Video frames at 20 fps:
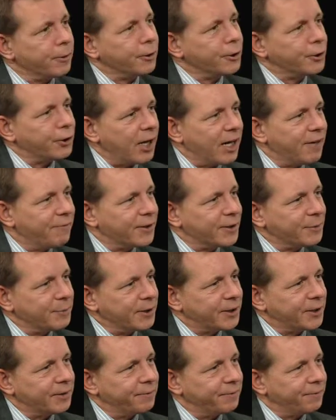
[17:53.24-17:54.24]
drivers
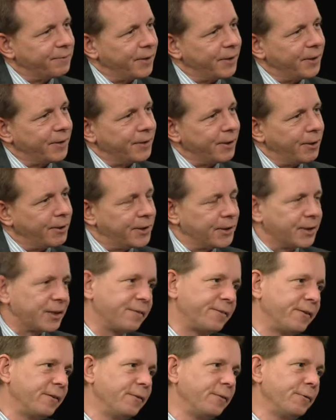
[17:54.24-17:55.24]
must have noticed
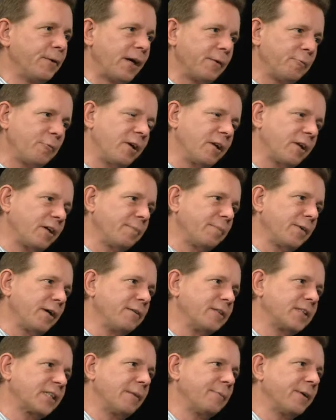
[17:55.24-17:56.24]
a few unwelcome
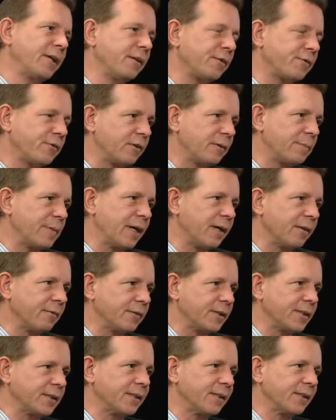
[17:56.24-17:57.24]
notes coming in through the mail
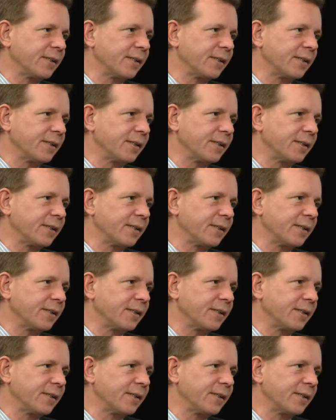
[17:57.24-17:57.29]
recently.